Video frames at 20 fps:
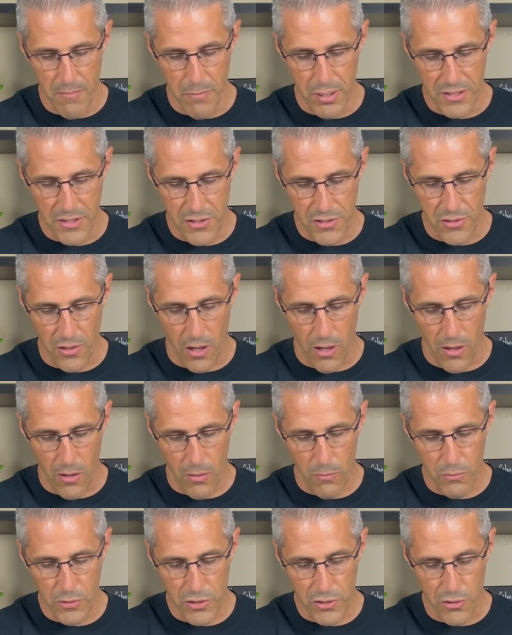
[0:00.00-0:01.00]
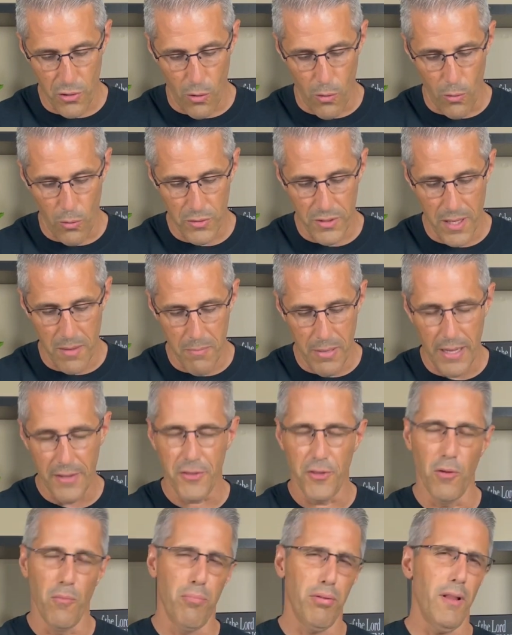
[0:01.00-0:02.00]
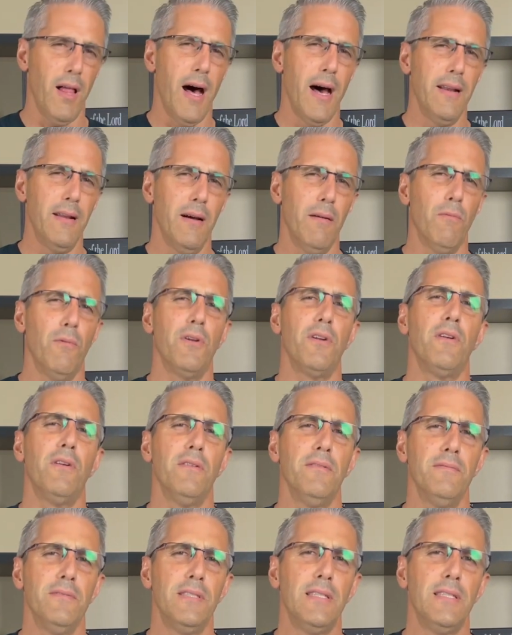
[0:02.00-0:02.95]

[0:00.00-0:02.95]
But Saul was told about their plot. I wonder,